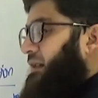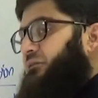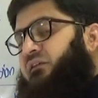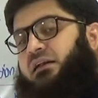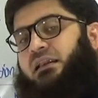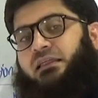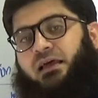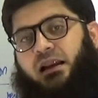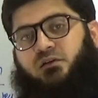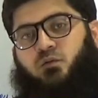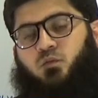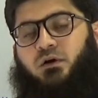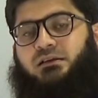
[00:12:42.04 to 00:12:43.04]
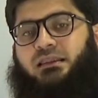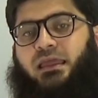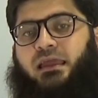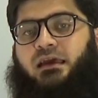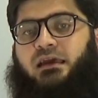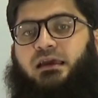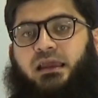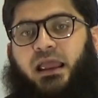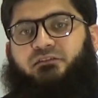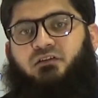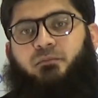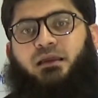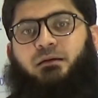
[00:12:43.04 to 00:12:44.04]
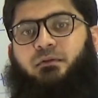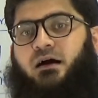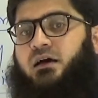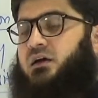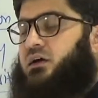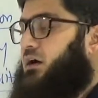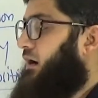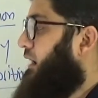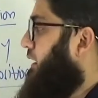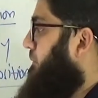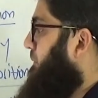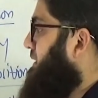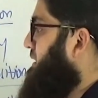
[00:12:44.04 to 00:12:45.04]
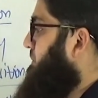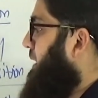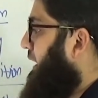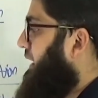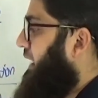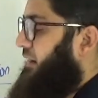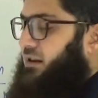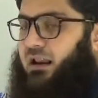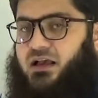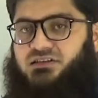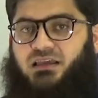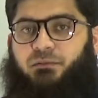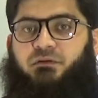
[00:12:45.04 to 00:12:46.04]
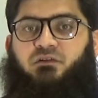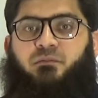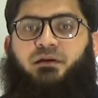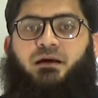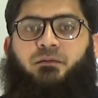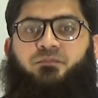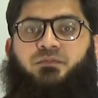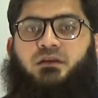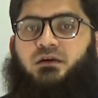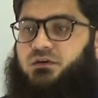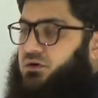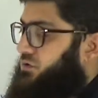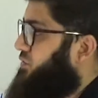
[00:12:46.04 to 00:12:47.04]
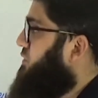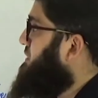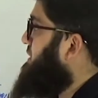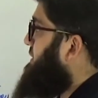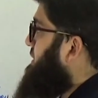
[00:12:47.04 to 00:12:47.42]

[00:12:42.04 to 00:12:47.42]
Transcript: definitely that one day it will become a multi-bagger, and a large cap it will become. So these are